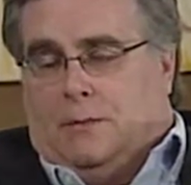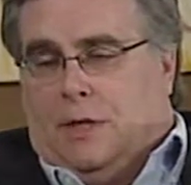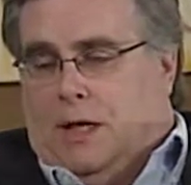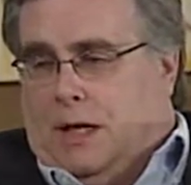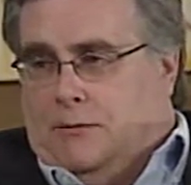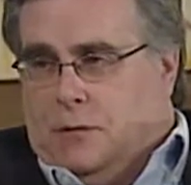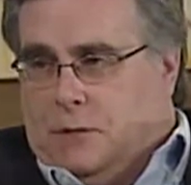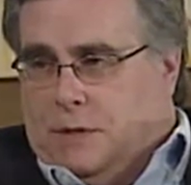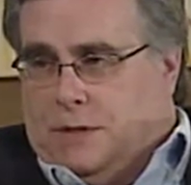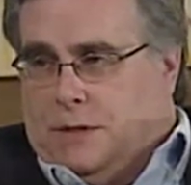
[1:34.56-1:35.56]

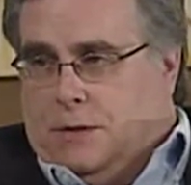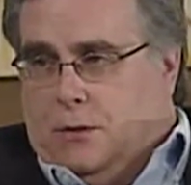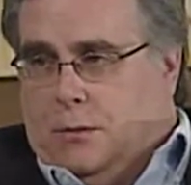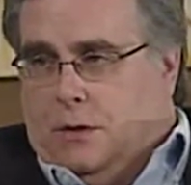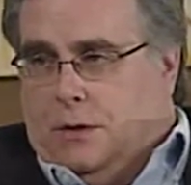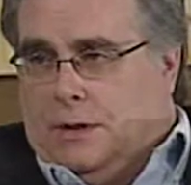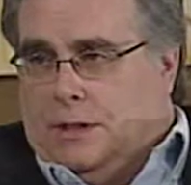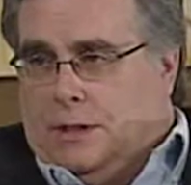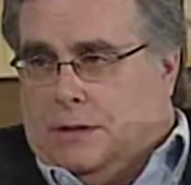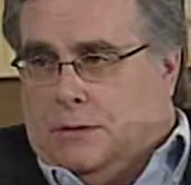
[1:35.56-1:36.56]
behavior? Is it their
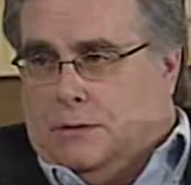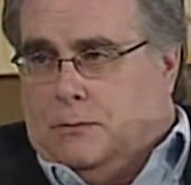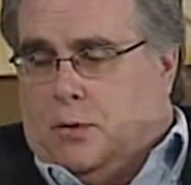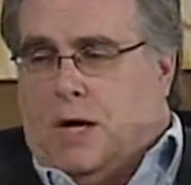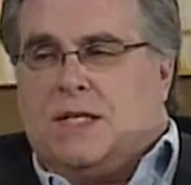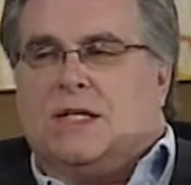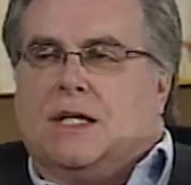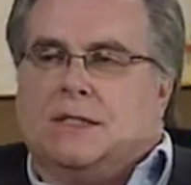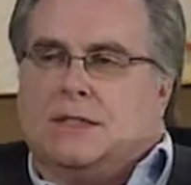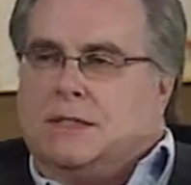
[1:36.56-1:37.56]
ability to
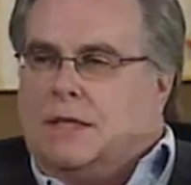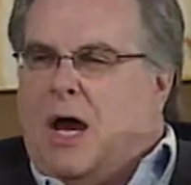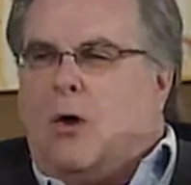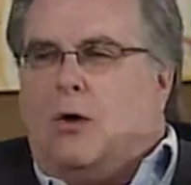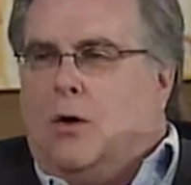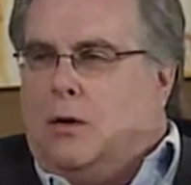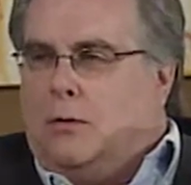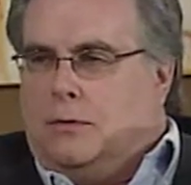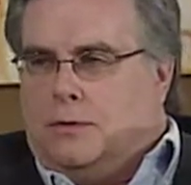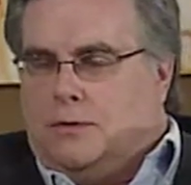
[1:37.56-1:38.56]
process
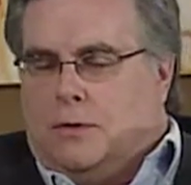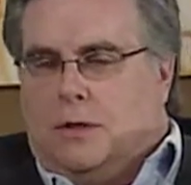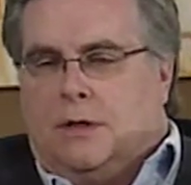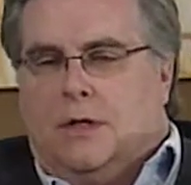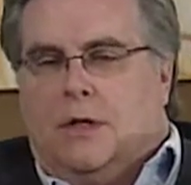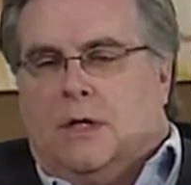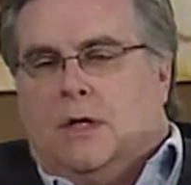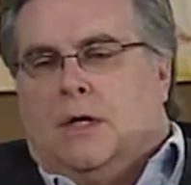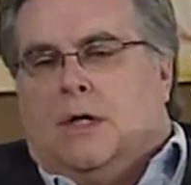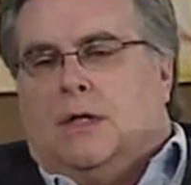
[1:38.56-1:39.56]
alcohol or the drug?
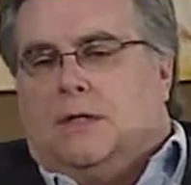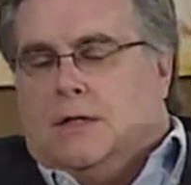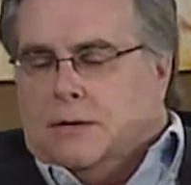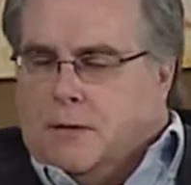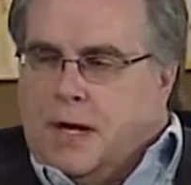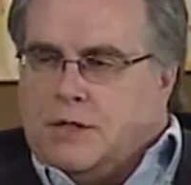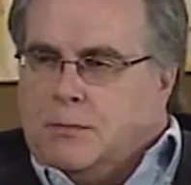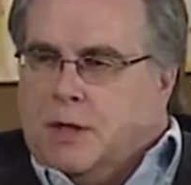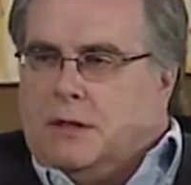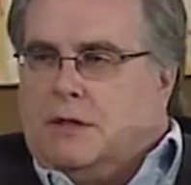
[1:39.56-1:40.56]
And the other
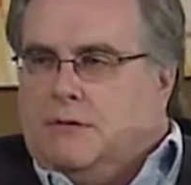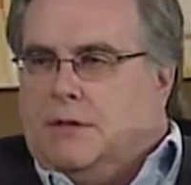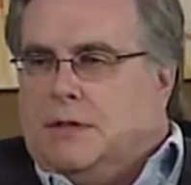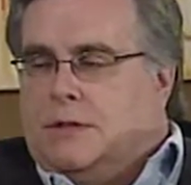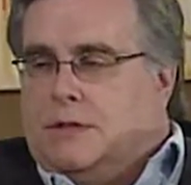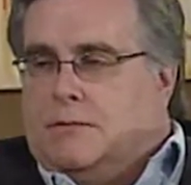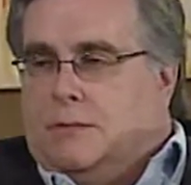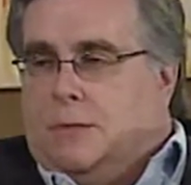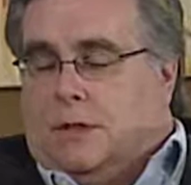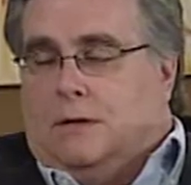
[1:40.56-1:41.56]
aspect of it is
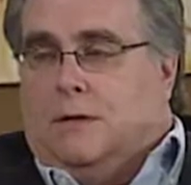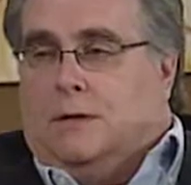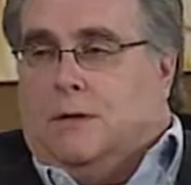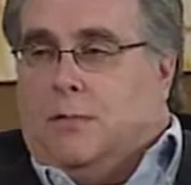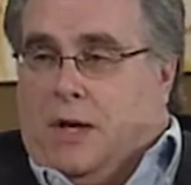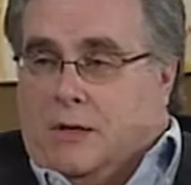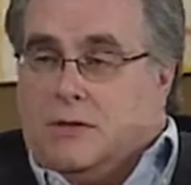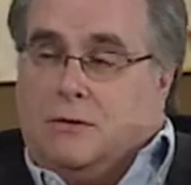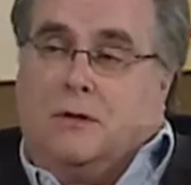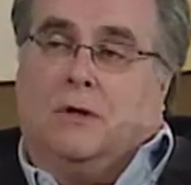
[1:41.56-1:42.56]
from a
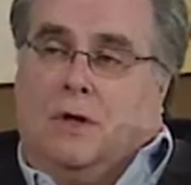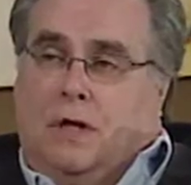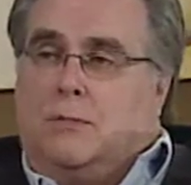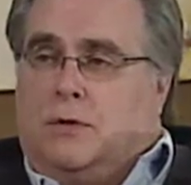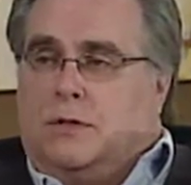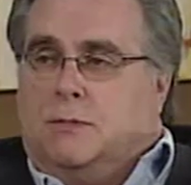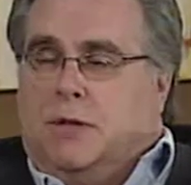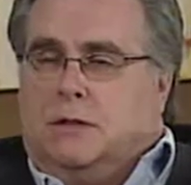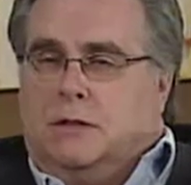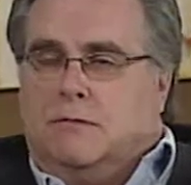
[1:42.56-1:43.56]
patient or client
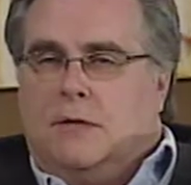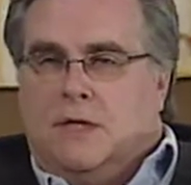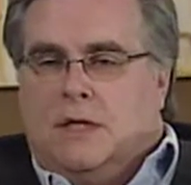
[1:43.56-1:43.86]
perspective,